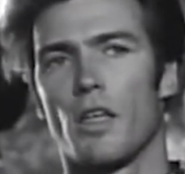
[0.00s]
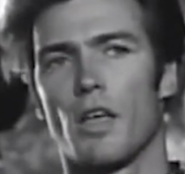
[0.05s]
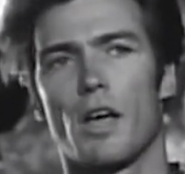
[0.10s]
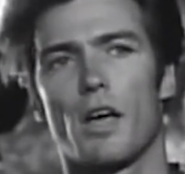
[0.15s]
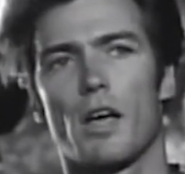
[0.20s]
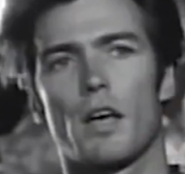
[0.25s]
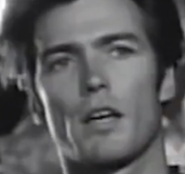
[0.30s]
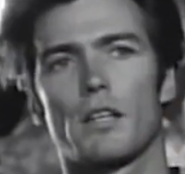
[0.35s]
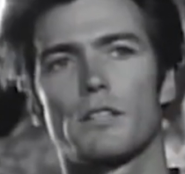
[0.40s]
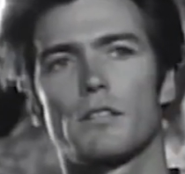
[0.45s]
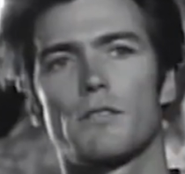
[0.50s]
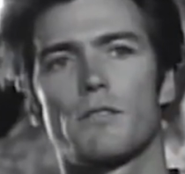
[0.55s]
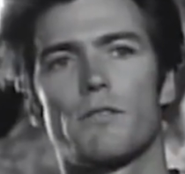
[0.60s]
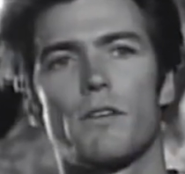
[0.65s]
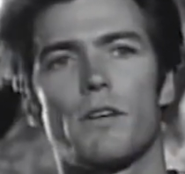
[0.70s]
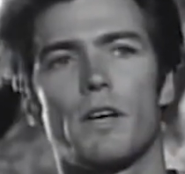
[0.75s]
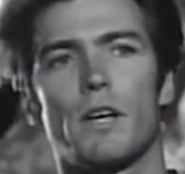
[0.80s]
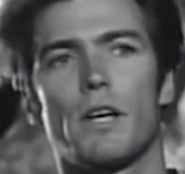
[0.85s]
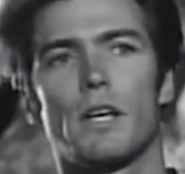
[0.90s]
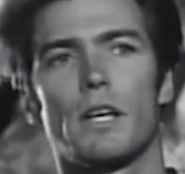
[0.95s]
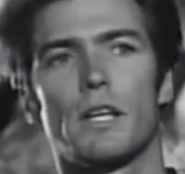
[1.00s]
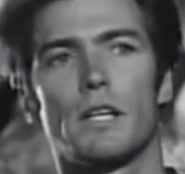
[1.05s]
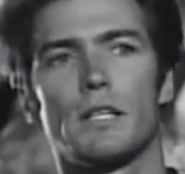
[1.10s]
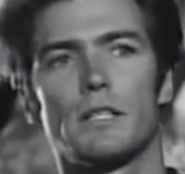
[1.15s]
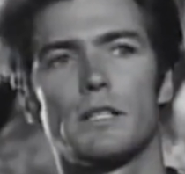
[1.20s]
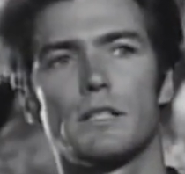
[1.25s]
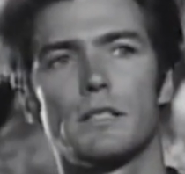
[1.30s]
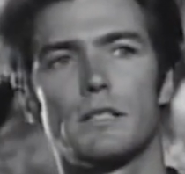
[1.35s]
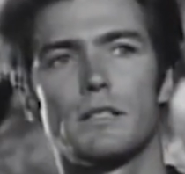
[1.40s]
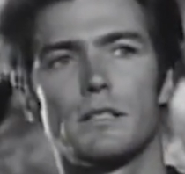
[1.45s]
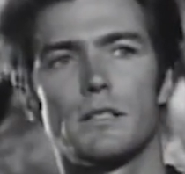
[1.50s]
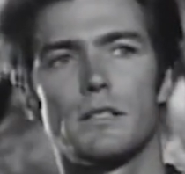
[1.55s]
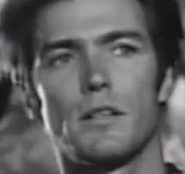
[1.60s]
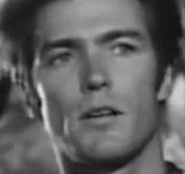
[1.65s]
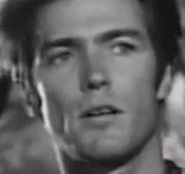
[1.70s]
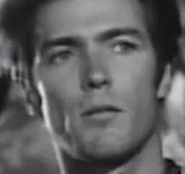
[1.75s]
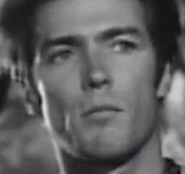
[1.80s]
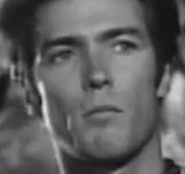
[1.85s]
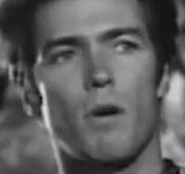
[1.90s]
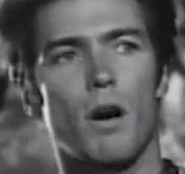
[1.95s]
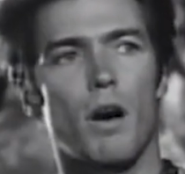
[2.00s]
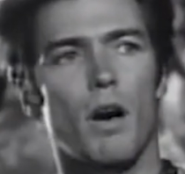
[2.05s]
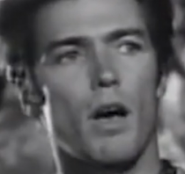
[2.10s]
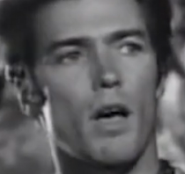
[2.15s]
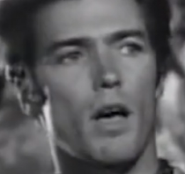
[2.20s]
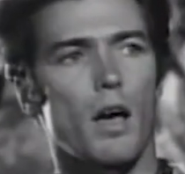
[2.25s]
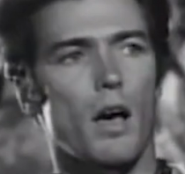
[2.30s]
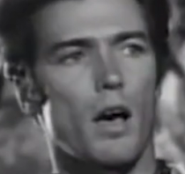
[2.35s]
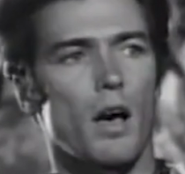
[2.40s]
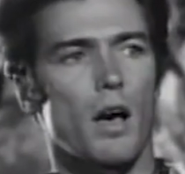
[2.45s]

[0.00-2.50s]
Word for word: there's a face my